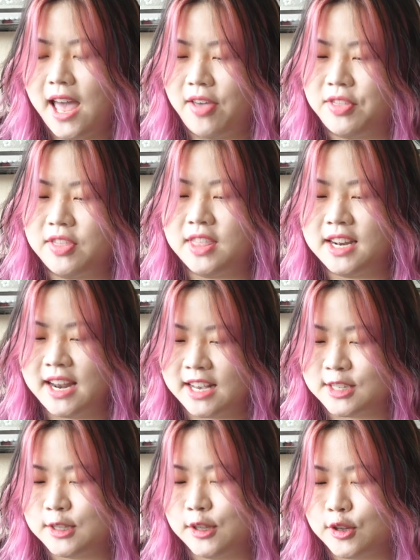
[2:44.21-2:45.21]
And then the
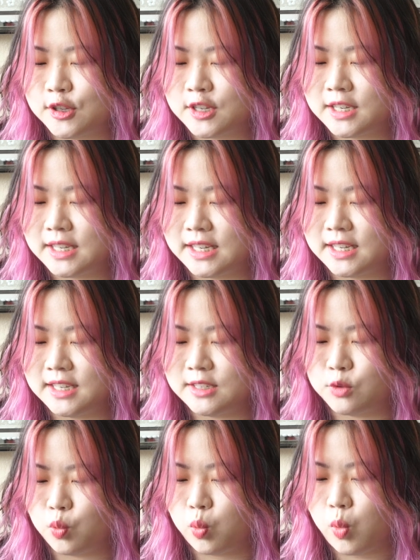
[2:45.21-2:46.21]
next look
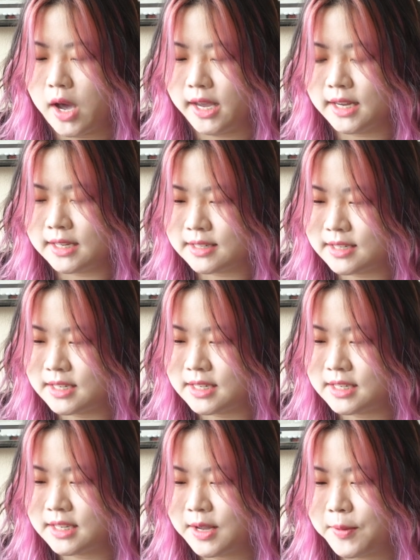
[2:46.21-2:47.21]
is
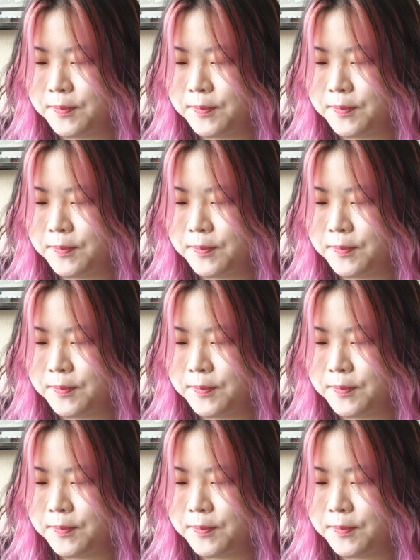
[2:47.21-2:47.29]
white